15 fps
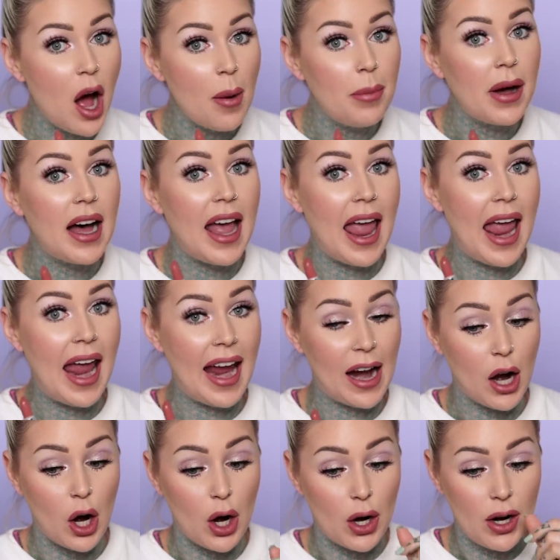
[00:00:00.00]
up a
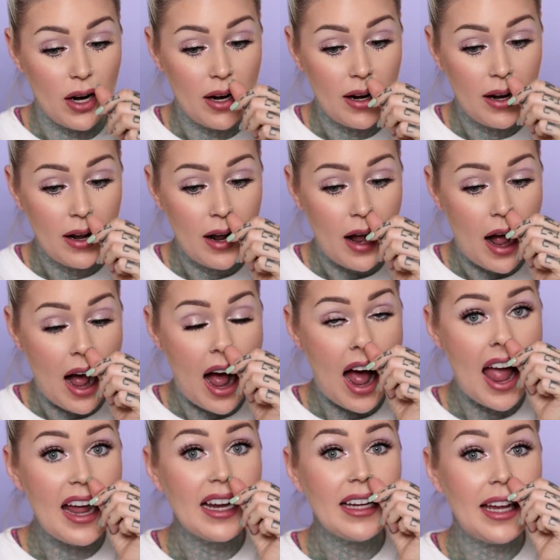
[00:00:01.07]
hair.
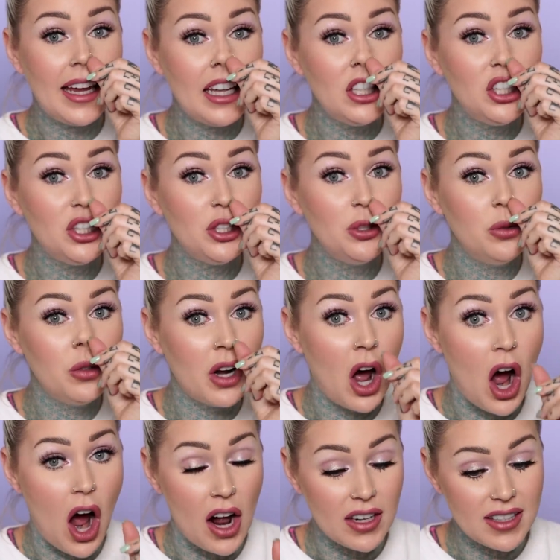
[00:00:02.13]
I kid you
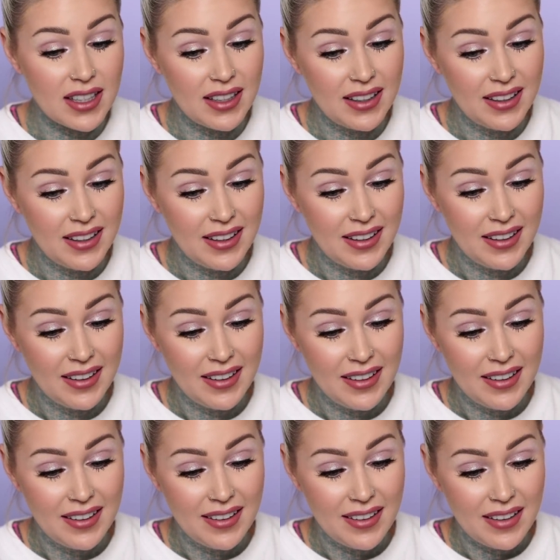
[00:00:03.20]
not.
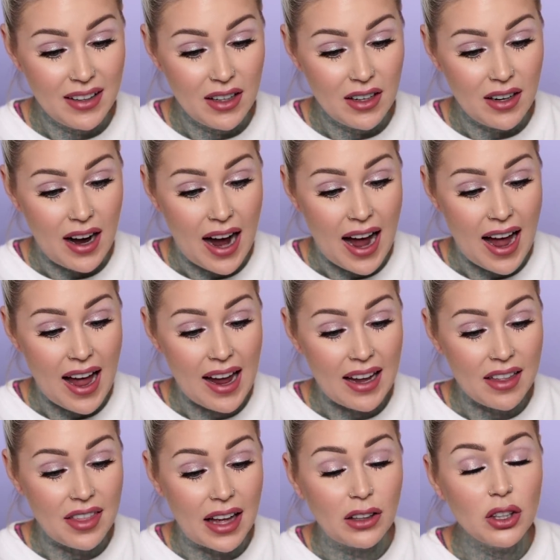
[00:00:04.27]

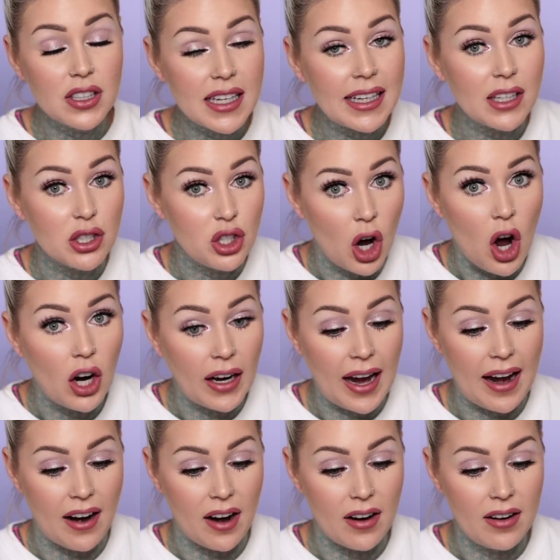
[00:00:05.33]
That looks like a dog
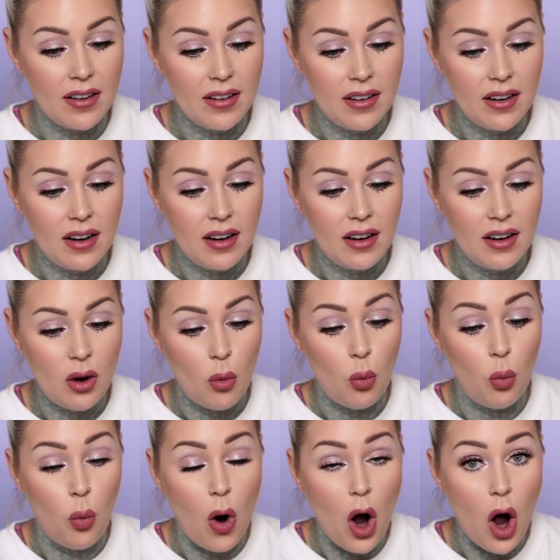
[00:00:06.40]
hair.
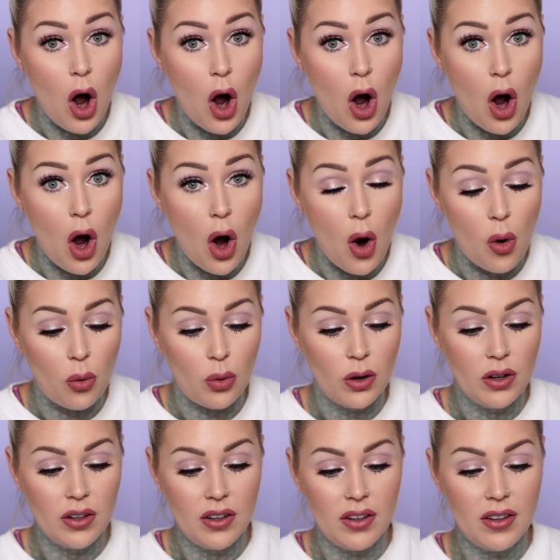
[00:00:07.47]
Whoa.
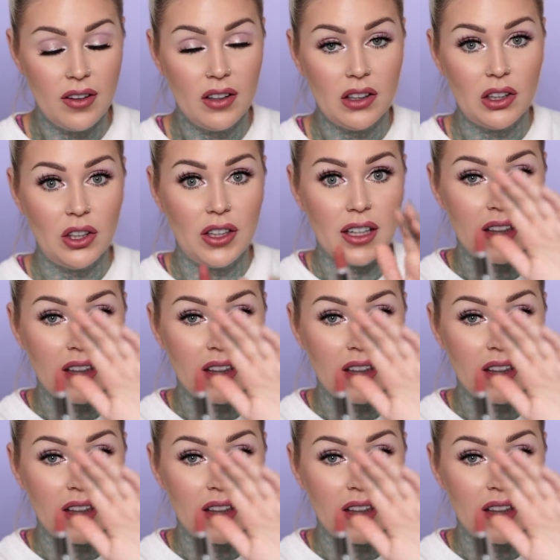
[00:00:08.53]
Look